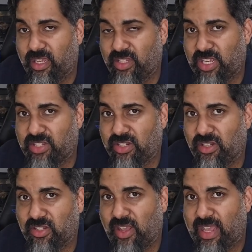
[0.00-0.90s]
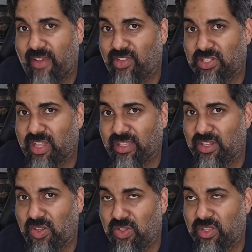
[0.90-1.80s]
adjuster so I could have just like
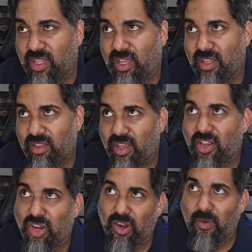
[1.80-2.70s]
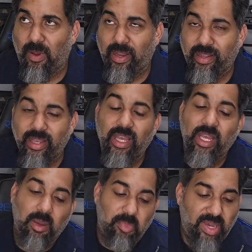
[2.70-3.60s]
the current one,
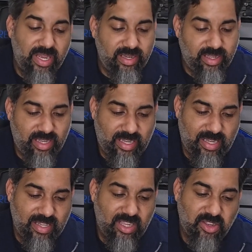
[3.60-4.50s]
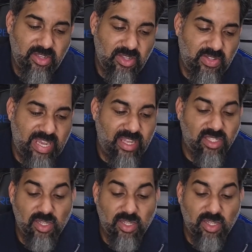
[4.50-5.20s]
but they couldn't do that.